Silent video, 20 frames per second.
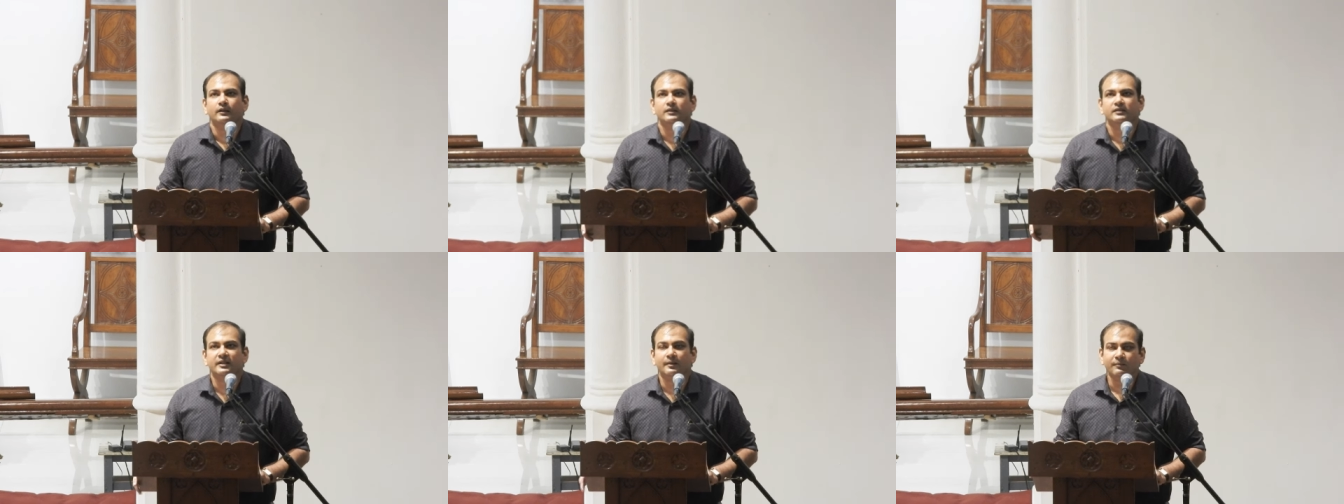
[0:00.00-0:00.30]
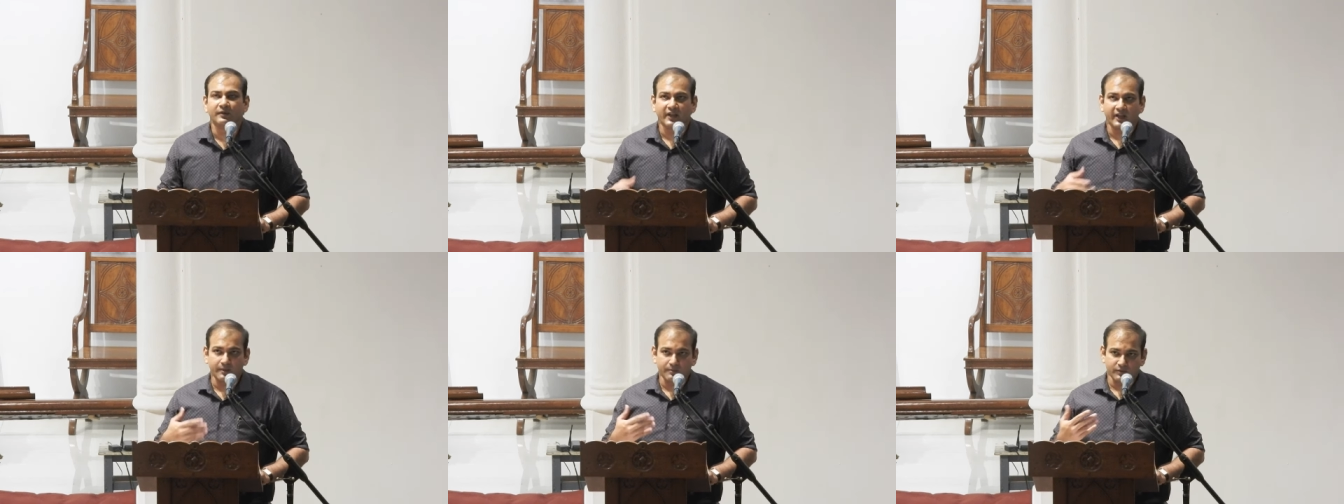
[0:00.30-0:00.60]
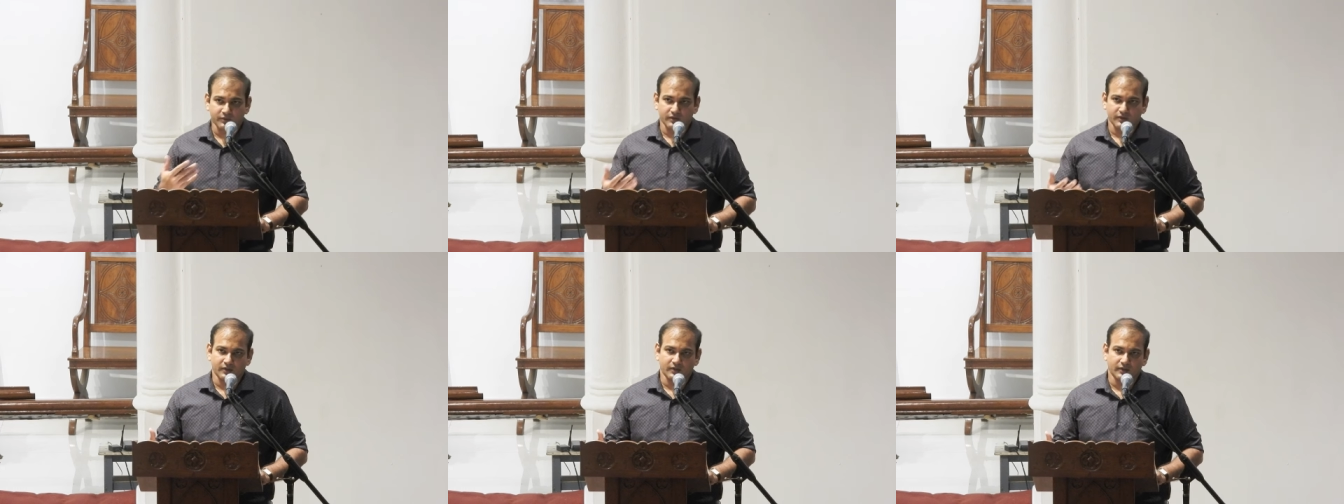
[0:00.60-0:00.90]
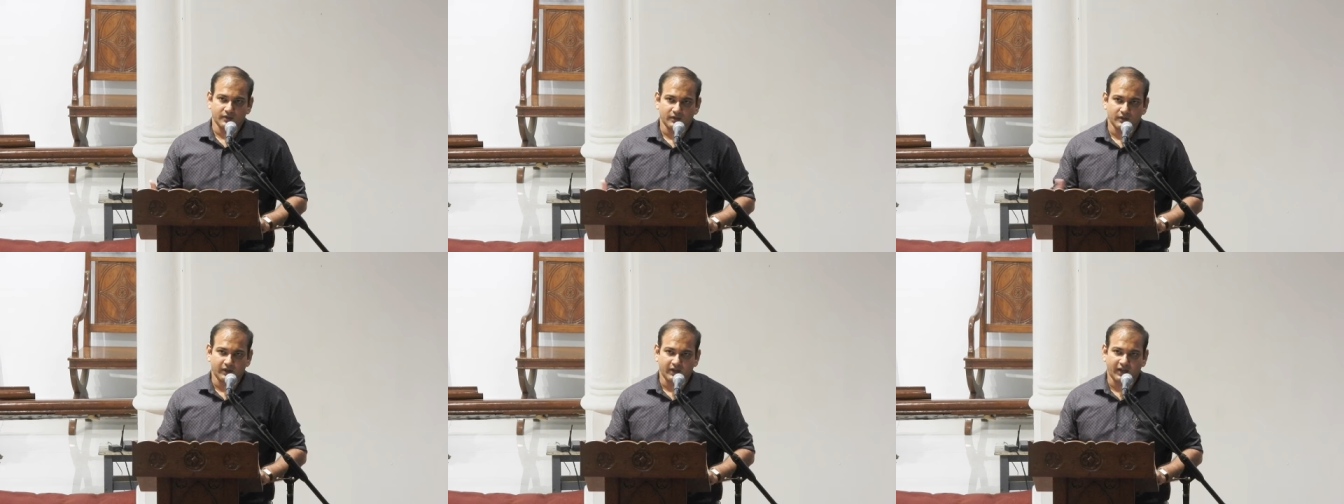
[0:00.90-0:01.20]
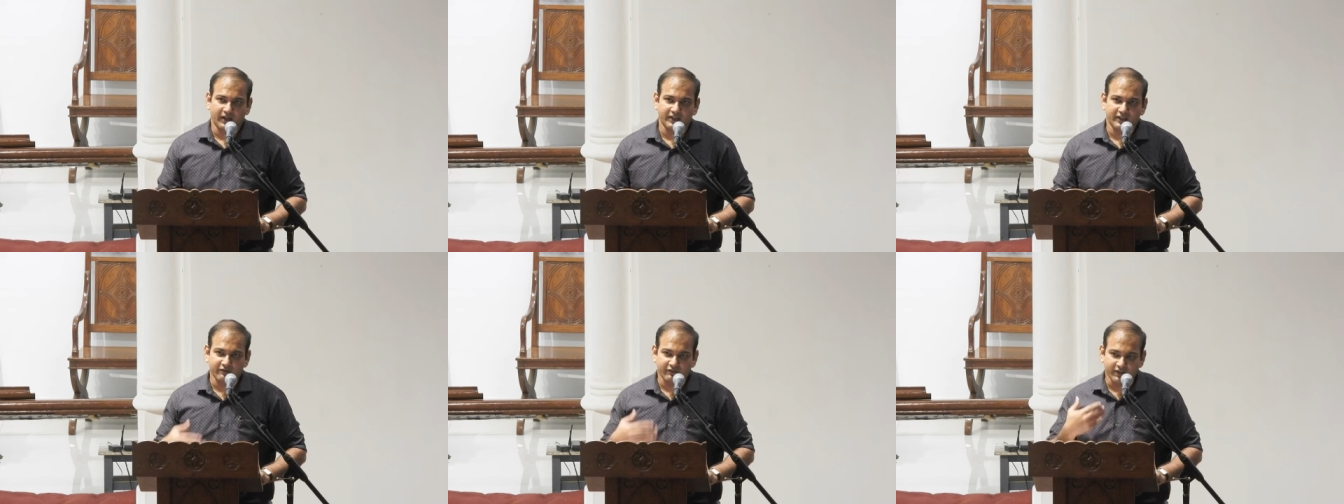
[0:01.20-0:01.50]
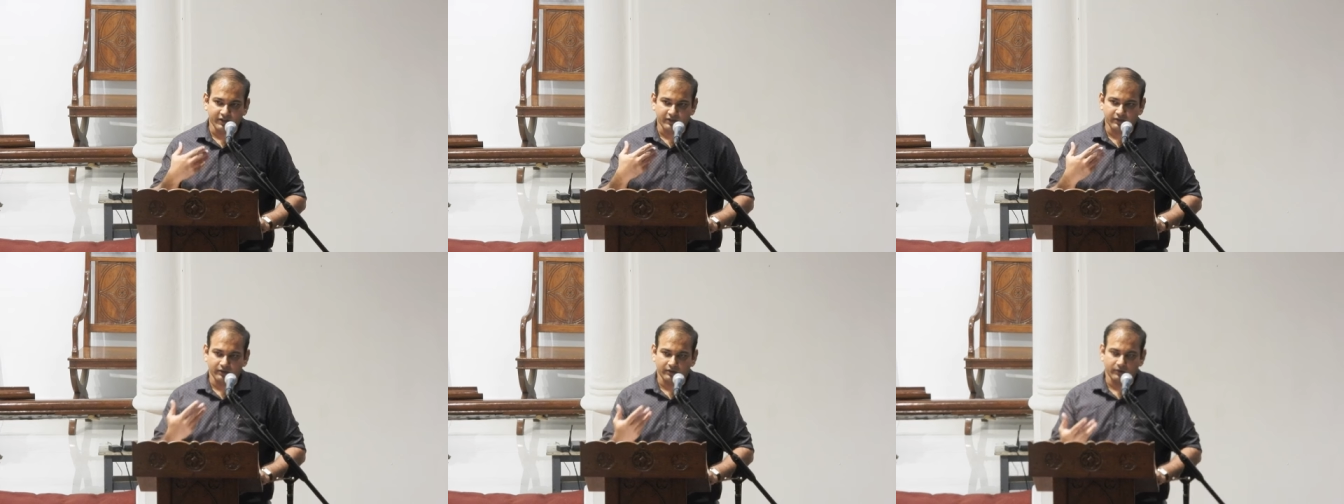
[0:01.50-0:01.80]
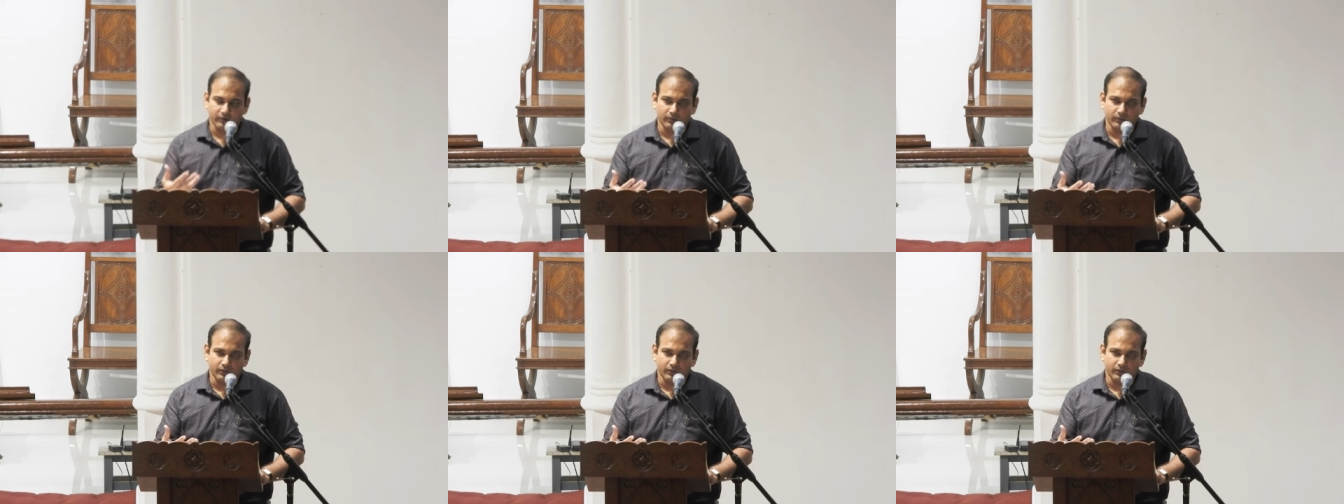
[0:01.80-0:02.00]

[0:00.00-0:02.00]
sometimes, and even